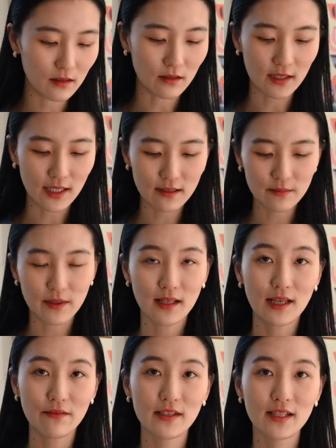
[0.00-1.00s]
So that's my
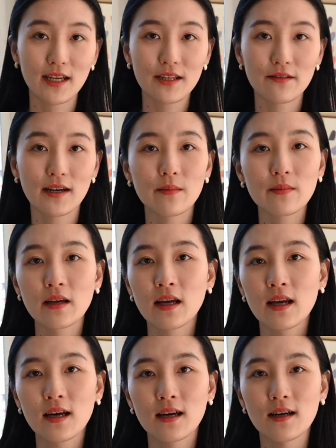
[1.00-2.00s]
Levitate wrap,
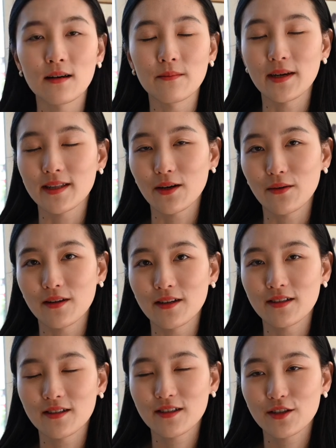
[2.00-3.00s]
and I will